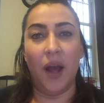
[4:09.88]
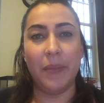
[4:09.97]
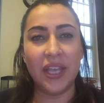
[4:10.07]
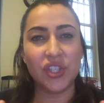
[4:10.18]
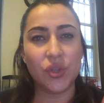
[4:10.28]

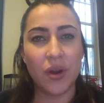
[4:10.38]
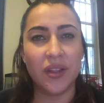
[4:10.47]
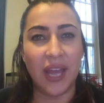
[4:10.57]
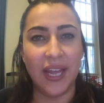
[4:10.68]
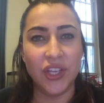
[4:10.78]
Make sure
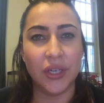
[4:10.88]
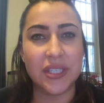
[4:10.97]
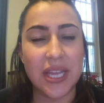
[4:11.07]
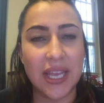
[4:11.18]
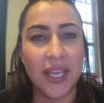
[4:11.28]
that your
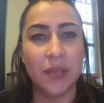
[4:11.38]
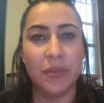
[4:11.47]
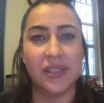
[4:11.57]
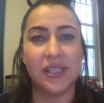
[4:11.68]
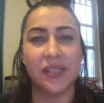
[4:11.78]
team
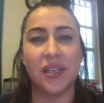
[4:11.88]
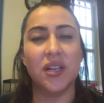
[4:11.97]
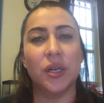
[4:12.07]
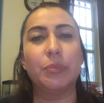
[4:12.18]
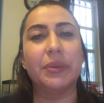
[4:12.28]
is in a
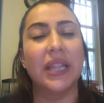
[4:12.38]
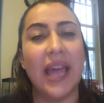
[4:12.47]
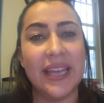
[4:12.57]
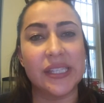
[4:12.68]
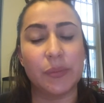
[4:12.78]
good
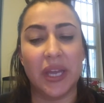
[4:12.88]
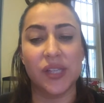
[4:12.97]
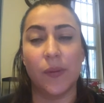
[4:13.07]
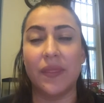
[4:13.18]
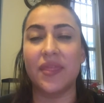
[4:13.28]
place,
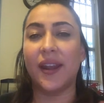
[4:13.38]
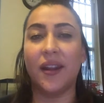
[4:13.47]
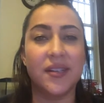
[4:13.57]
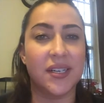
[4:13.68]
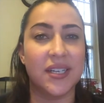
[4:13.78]
because when
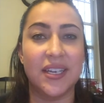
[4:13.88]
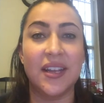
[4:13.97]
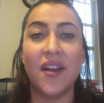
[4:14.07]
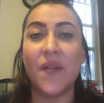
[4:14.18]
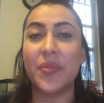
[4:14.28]
they're good,
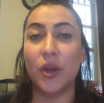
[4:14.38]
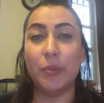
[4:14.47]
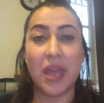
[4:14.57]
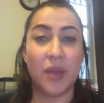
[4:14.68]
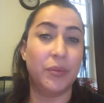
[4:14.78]
they'll
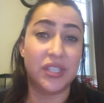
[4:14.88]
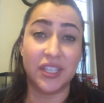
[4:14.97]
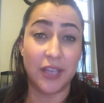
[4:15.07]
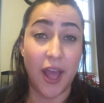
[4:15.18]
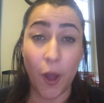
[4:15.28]
be able
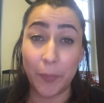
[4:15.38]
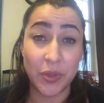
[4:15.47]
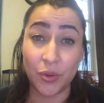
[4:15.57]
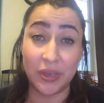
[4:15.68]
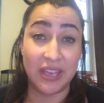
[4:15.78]
to help
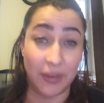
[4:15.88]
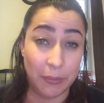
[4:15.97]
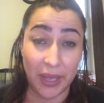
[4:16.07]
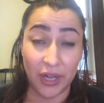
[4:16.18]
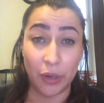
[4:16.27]
you
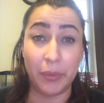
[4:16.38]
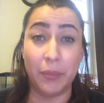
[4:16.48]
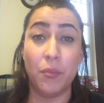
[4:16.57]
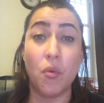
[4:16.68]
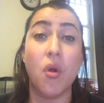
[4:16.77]
even better. But
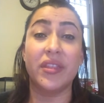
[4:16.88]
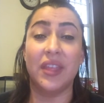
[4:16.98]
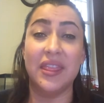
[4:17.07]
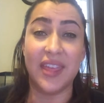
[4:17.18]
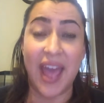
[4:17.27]
more
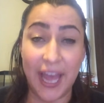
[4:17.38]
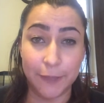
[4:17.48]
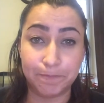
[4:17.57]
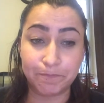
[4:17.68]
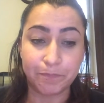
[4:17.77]
than that,
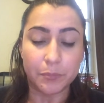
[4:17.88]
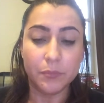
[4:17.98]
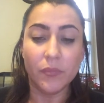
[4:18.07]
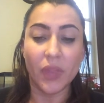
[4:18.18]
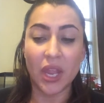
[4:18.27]

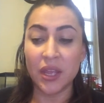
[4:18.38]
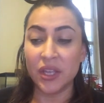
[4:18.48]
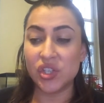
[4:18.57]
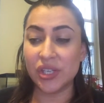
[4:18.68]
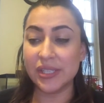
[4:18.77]

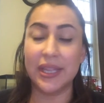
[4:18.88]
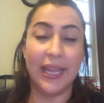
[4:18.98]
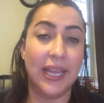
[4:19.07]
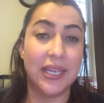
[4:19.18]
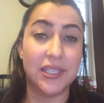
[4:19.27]
just
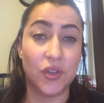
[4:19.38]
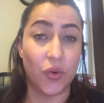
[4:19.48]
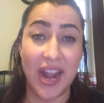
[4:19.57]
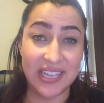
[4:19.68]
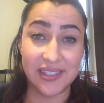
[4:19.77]
like
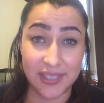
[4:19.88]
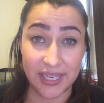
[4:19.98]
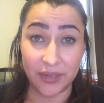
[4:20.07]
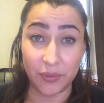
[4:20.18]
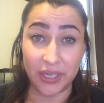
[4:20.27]
Christ
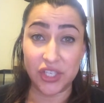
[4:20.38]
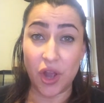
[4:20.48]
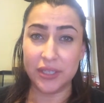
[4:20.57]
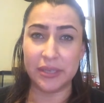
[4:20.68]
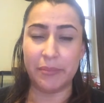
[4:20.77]
did when he
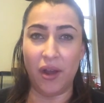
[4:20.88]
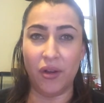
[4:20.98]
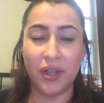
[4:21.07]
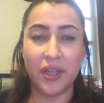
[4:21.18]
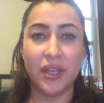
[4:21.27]
talked about